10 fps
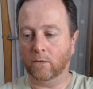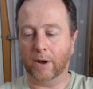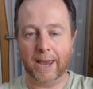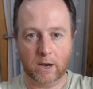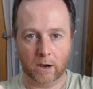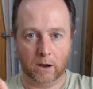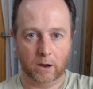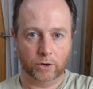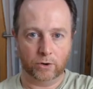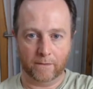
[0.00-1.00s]
you've got a
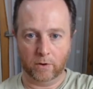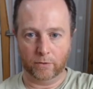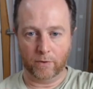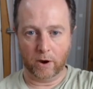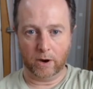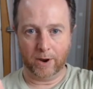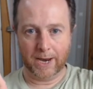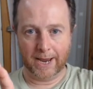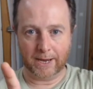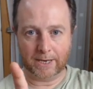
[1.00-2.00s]
car driving on the road,
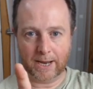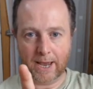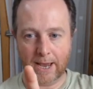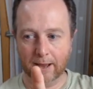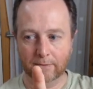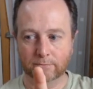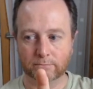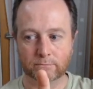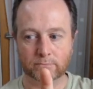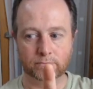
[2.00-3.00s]
and when he gets to here,
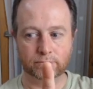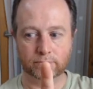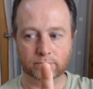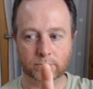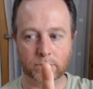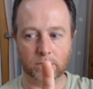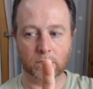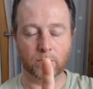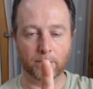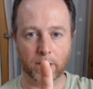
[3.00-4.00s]

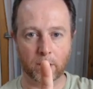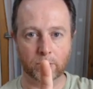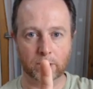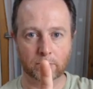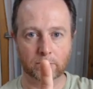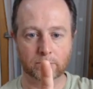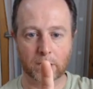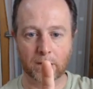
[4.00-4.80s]
so just where my nose is,